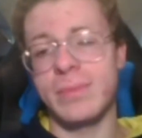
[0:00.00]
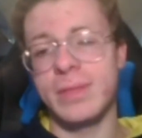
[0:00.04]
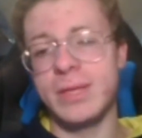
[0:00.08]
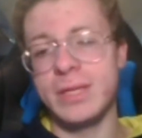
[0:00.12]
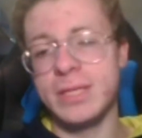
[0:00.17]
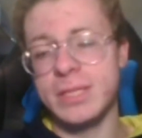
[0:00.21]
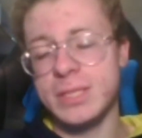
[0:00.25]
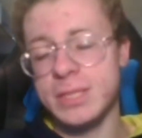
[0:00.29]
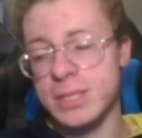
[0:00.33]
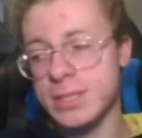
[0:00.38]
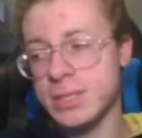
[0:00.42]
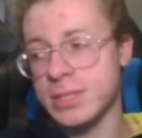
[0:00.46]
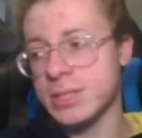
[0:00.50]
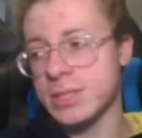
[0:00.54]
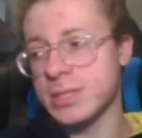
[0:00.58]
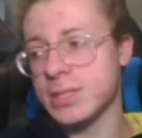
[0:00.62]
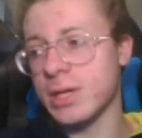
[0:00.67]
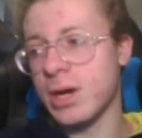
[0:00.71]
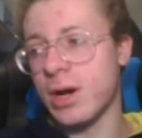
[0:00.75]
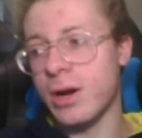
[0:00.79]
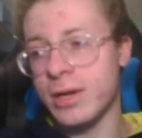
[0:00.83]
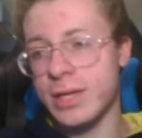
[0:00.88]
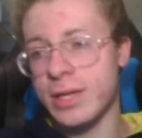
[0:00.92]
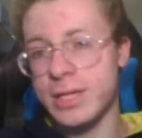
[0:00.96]
This is
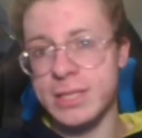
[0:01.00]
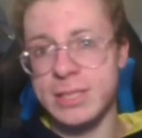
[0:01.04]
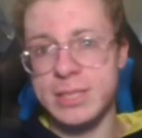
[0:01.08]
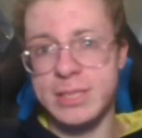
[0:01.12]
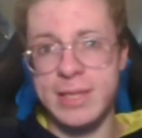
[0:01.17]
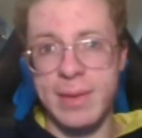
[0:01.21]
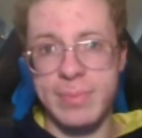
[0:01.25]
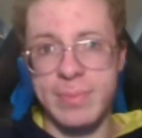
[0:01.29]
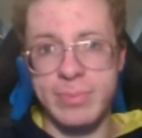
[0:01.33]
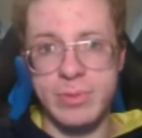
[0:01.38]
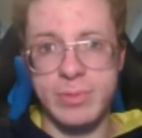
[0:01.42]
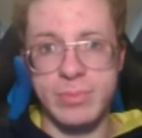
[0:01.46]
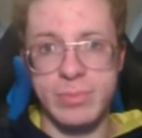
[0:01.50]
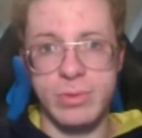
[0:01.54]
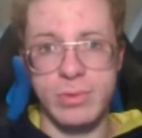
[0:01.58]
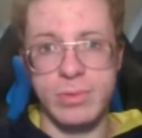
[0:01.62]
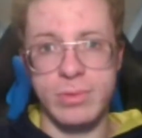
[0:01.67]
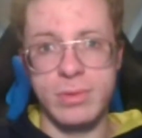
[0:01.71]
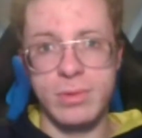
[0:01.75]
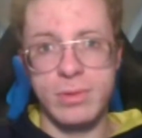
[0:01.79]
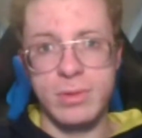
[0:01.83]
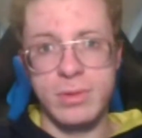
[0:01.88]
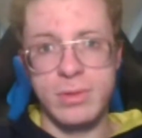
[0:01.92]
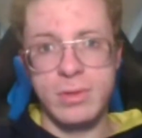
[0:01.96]
unacceptable.
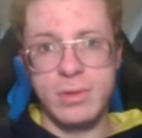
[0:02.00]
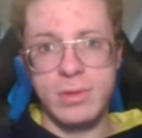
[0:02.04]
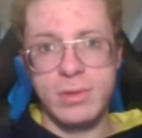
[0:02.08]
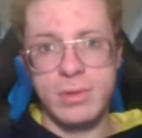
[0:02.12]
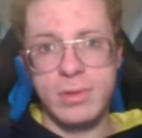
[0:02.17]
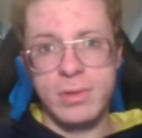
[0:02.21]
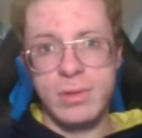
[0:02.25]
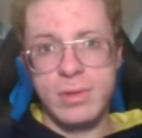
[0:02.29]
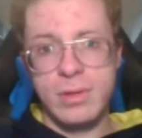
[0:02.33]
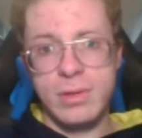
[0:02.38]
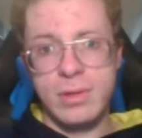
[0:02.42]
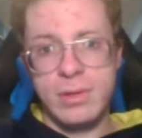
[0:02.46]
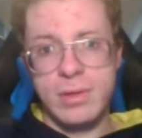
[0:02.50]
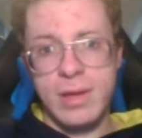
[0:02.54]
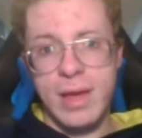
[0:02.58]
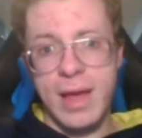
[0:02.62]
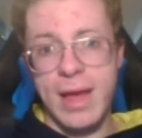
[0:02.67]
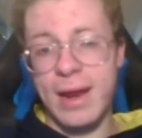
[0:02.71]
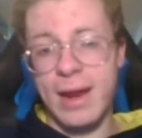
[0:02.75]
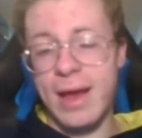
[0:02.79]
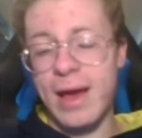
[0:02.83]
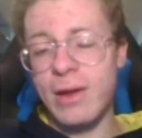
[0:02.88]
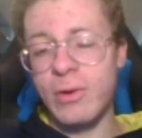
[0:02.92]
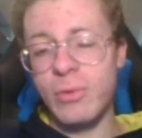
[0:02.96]

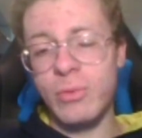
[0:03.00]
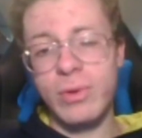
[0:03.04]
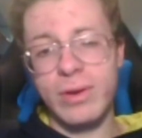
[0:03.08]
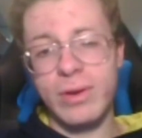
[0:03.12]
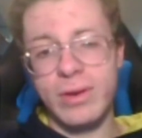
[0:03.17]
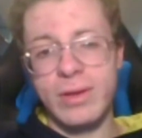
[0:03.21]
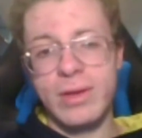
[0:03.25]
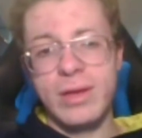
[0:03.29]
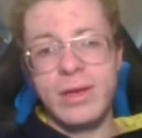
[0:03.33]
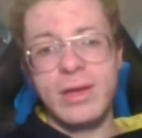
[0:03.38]
And I don't,